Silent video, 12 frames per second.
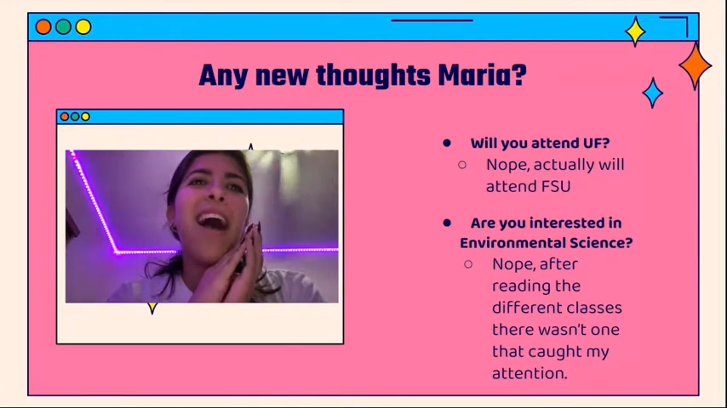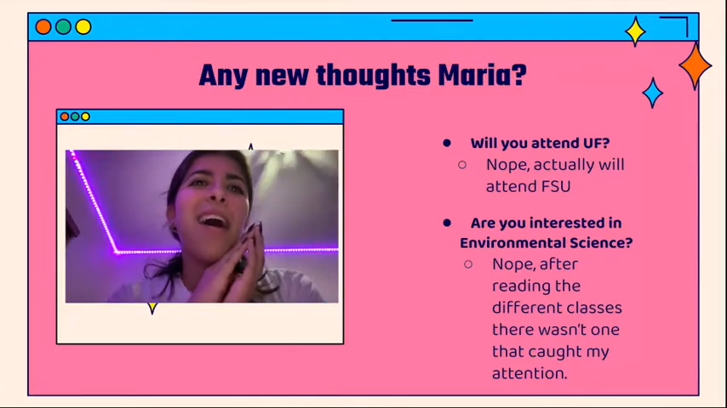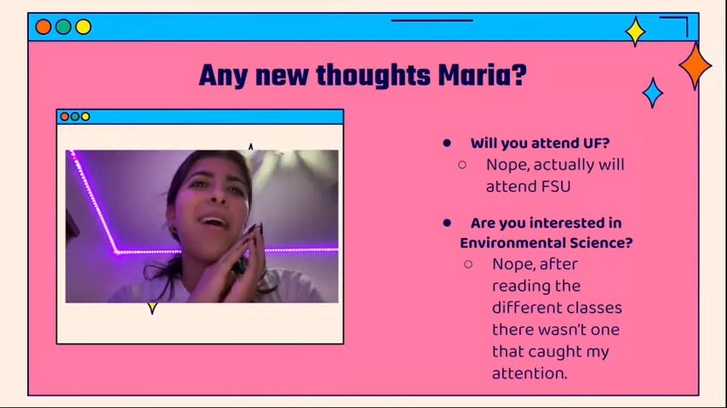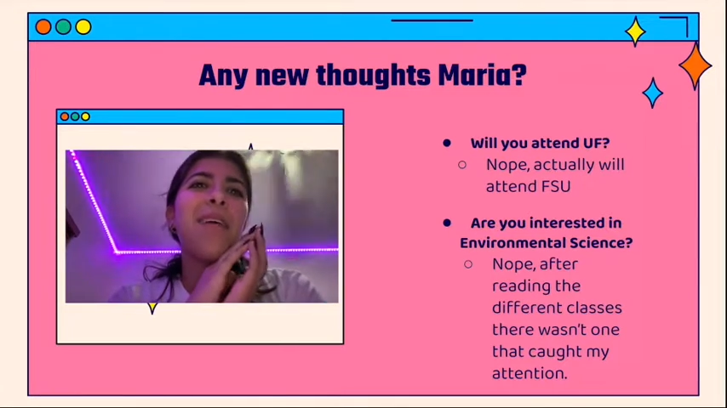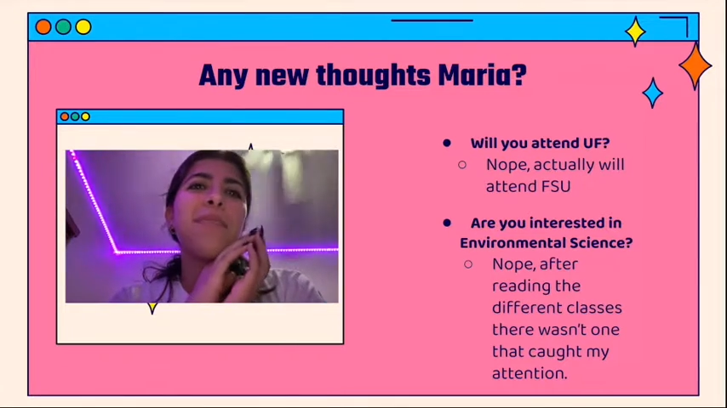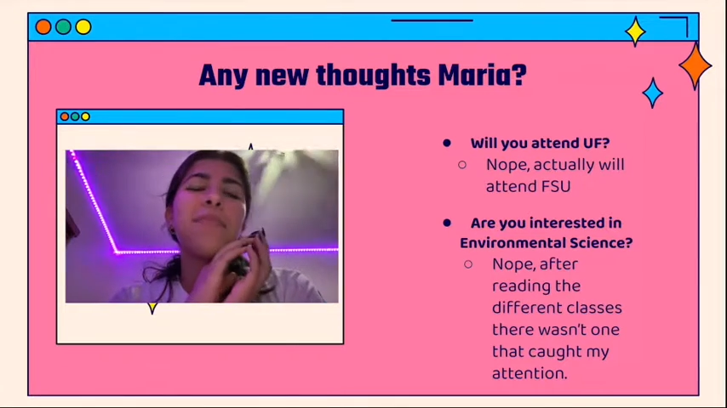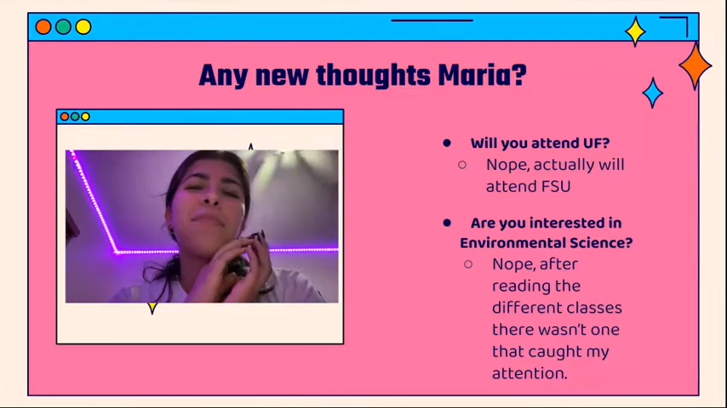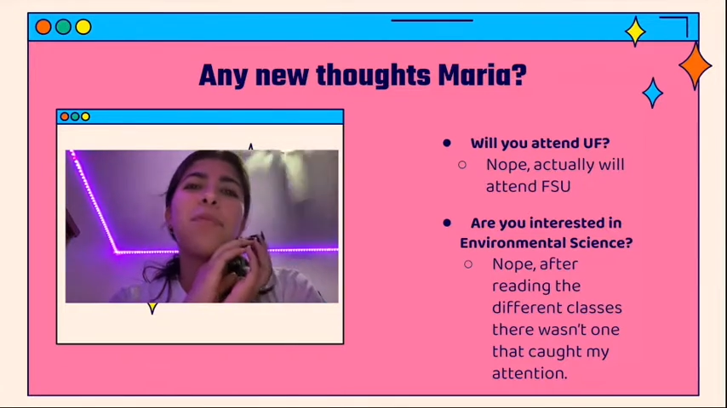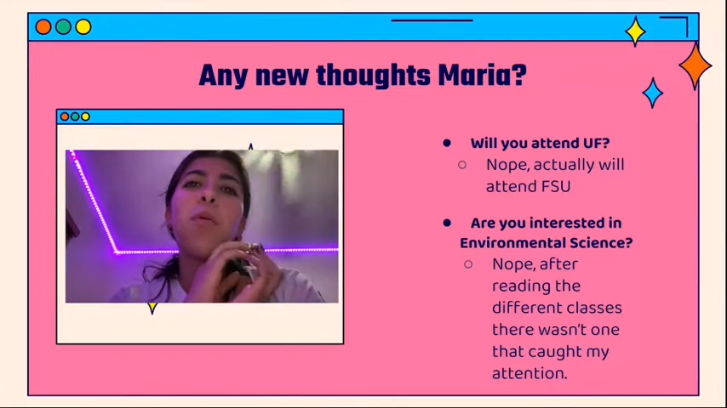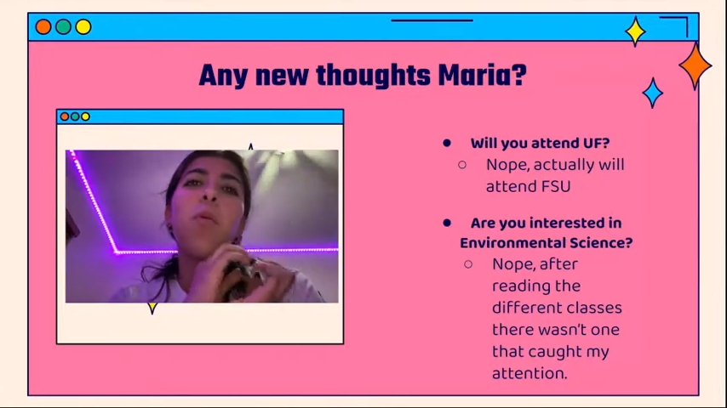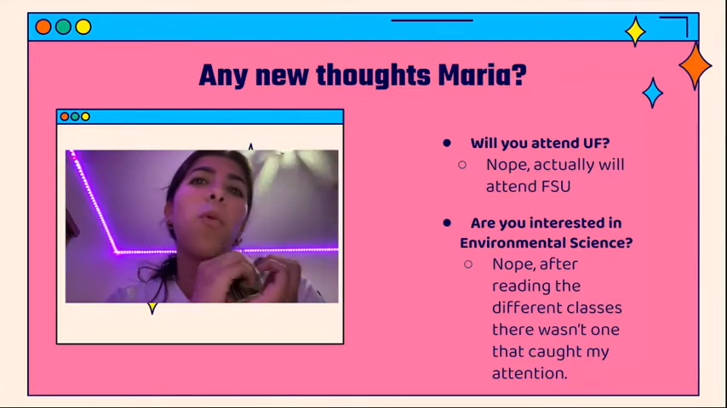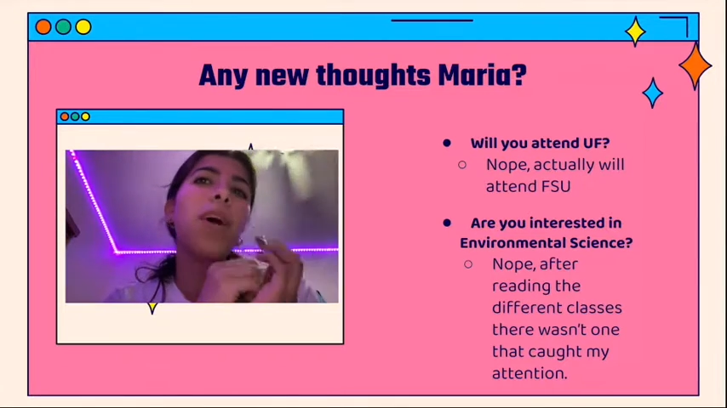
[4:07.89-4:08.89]
Um,
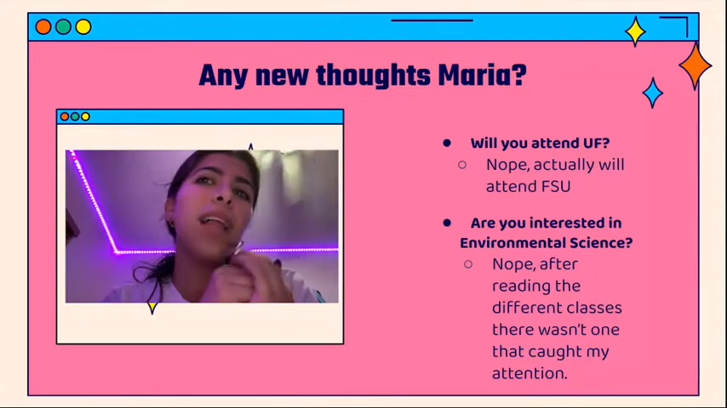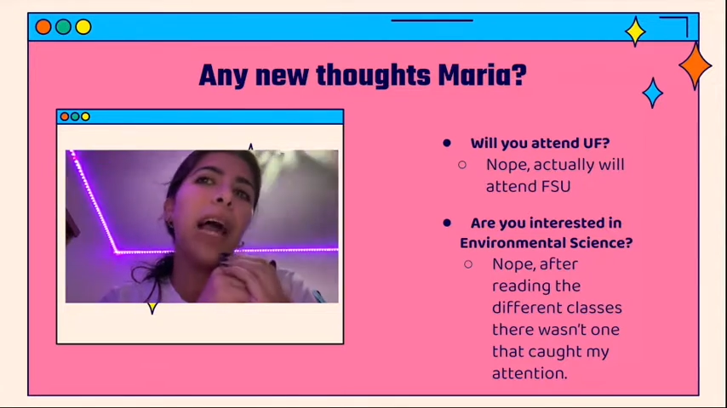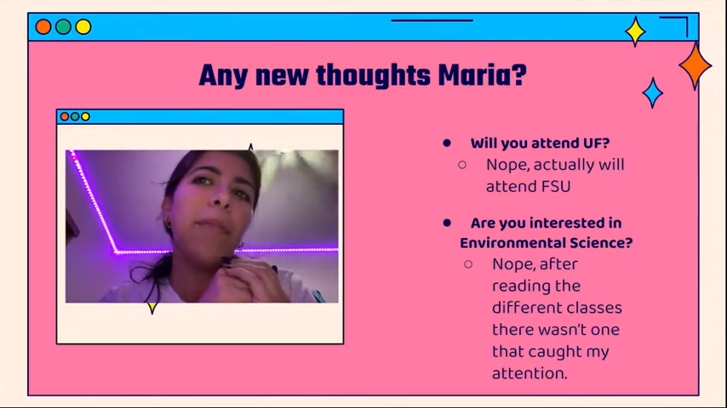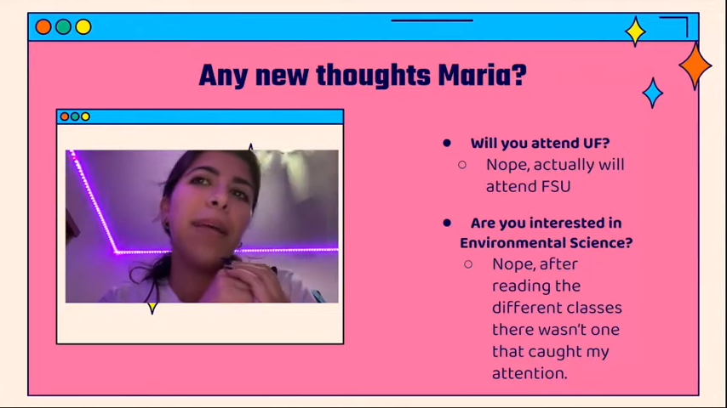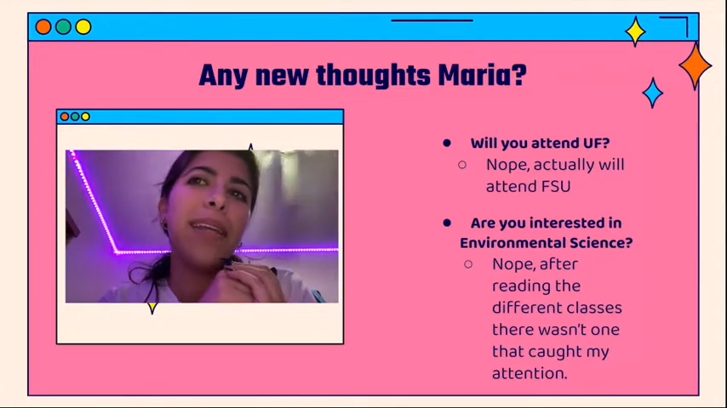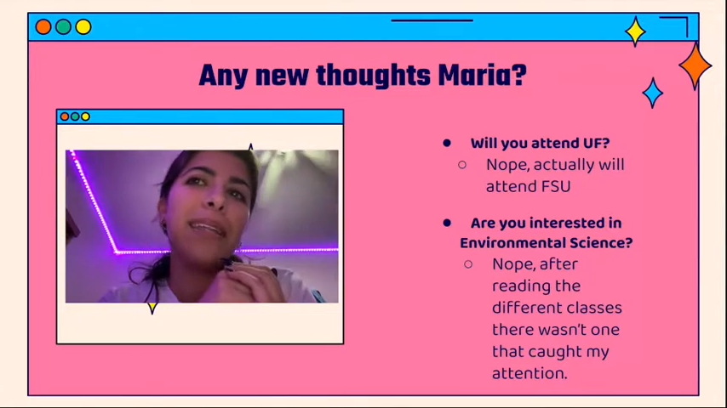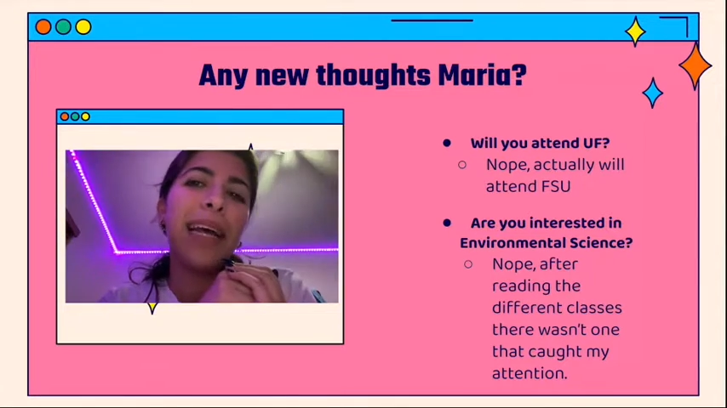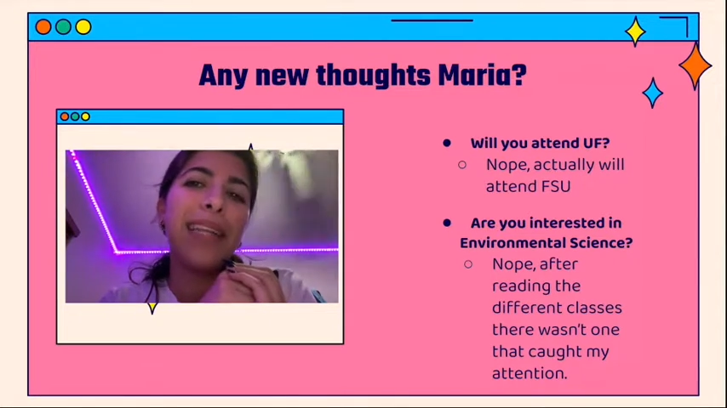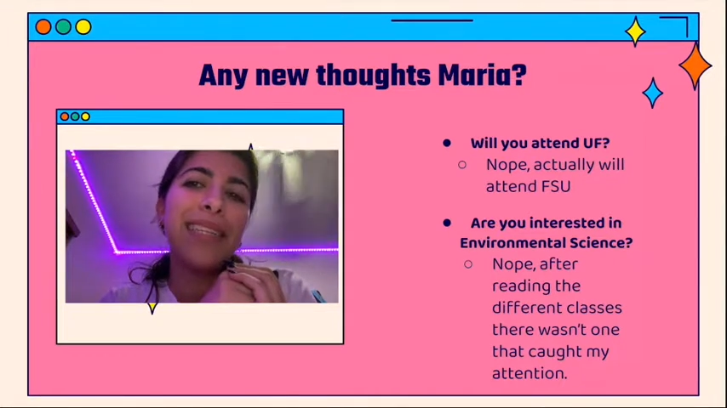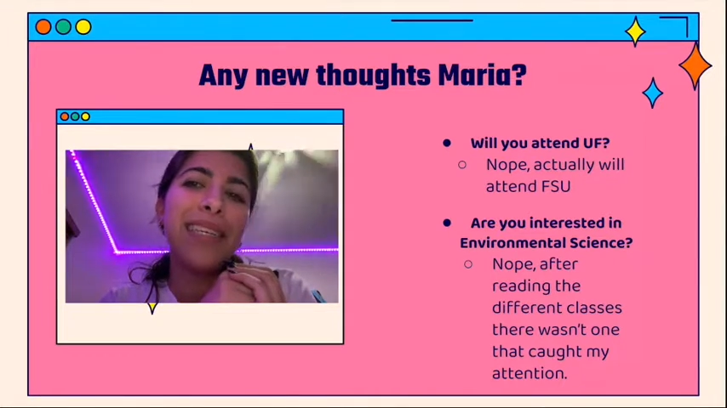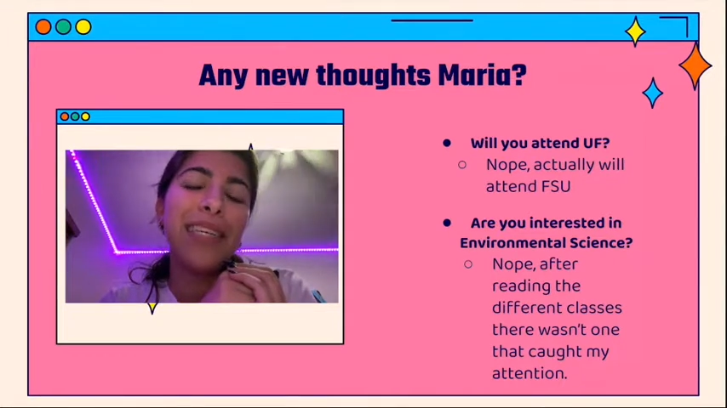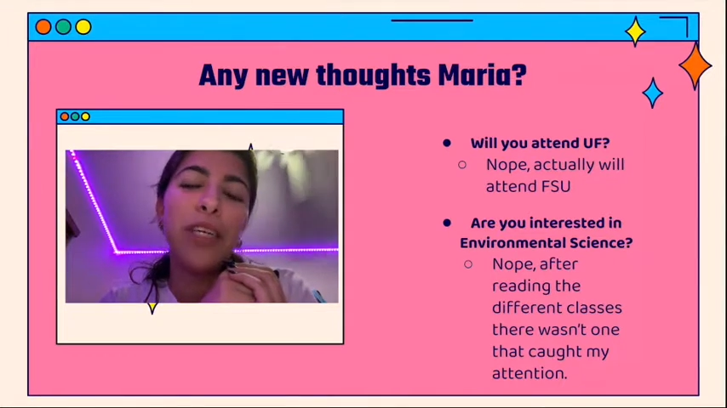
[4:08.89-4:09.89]
will I be
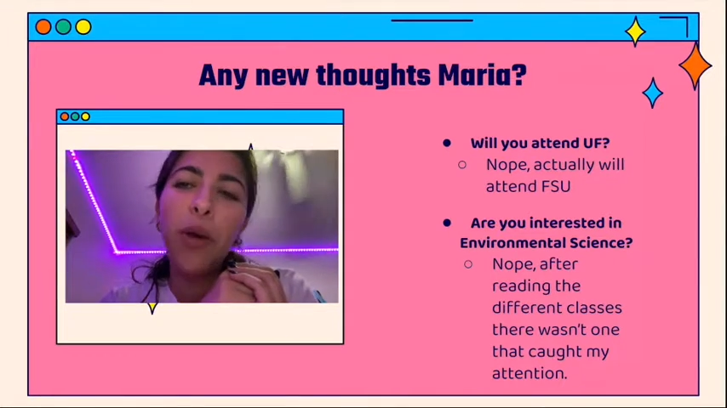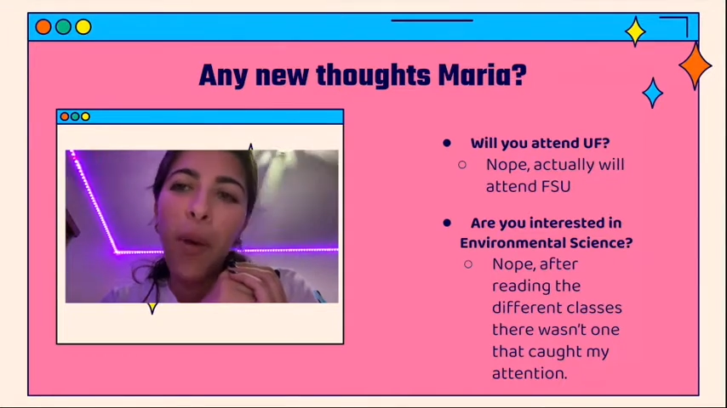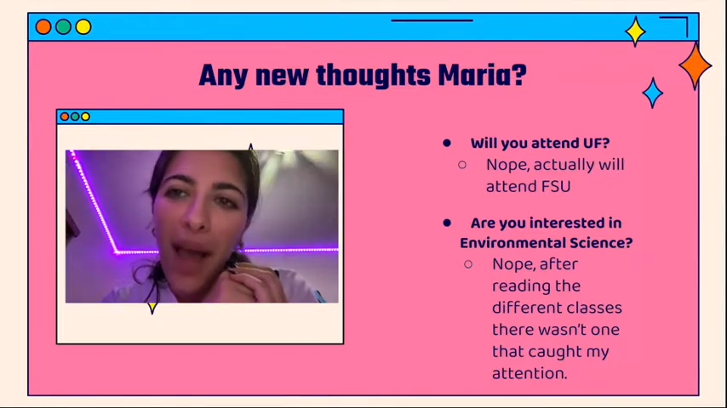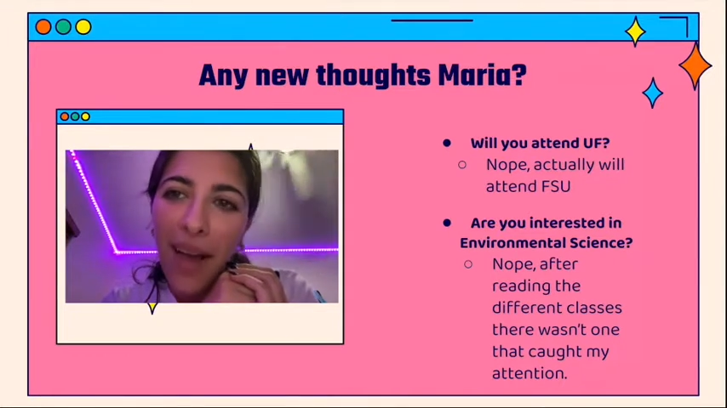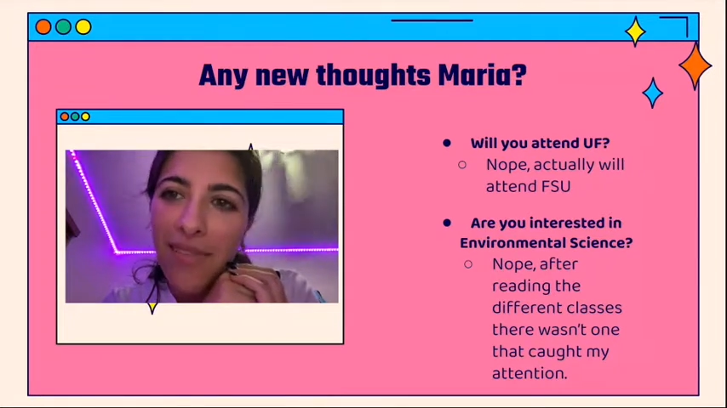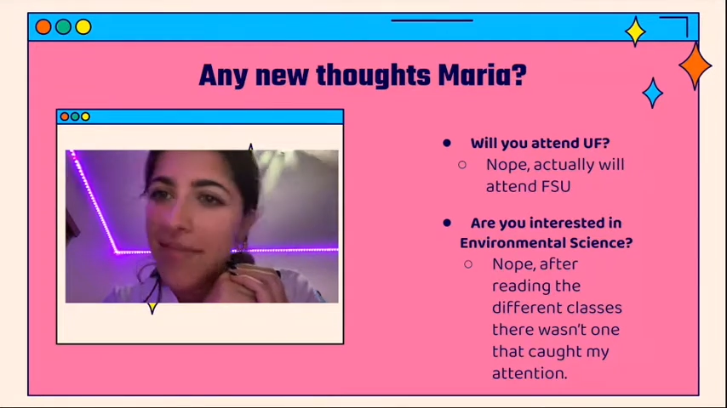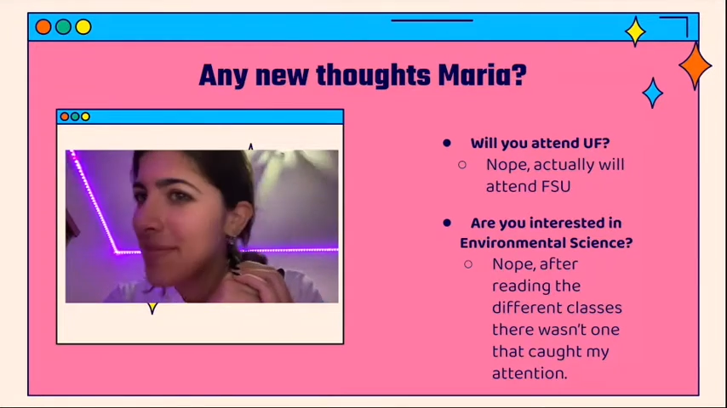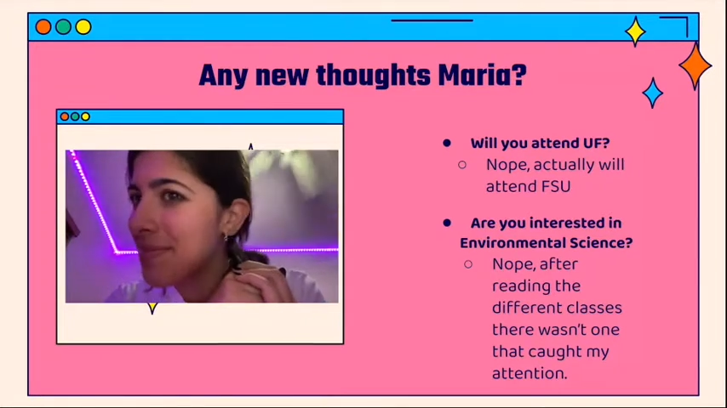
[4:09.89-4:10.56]
attending UF?